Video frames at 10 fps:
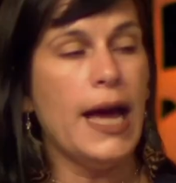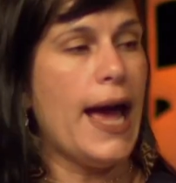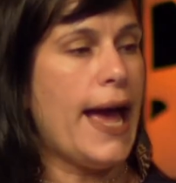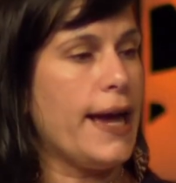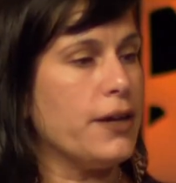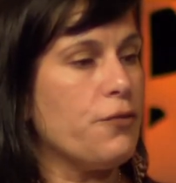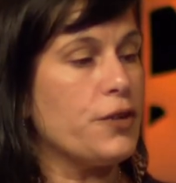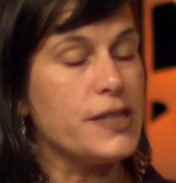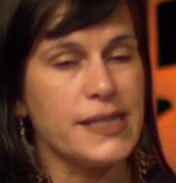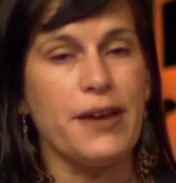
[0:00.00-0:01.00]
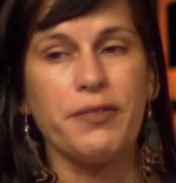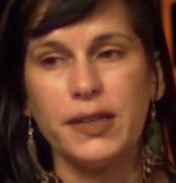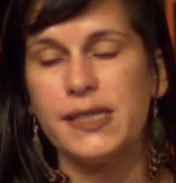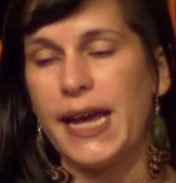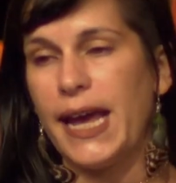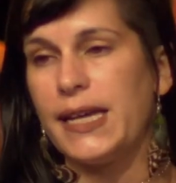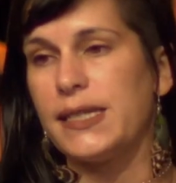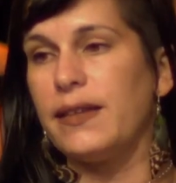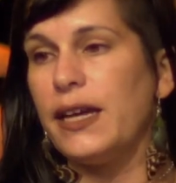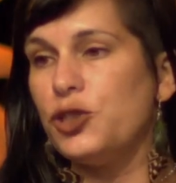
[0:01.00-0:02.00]
and for 7 days,
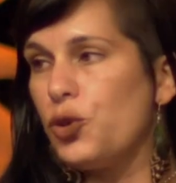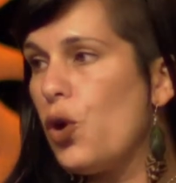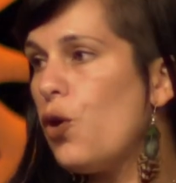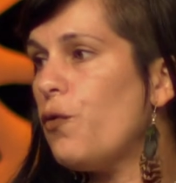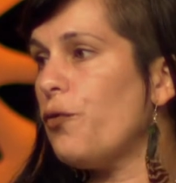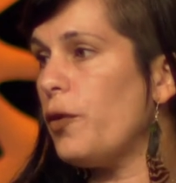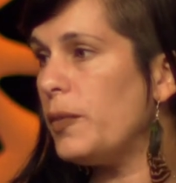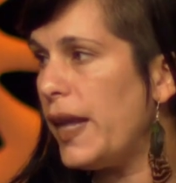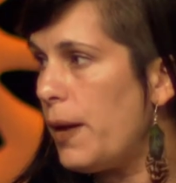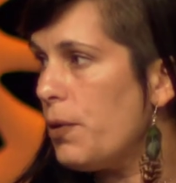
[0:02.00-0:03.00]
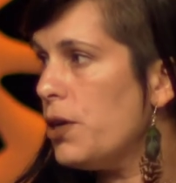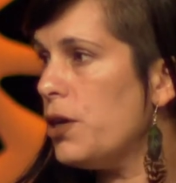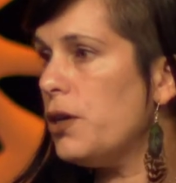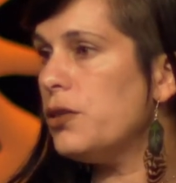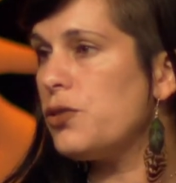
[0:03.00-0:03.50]
they drove from neighborhood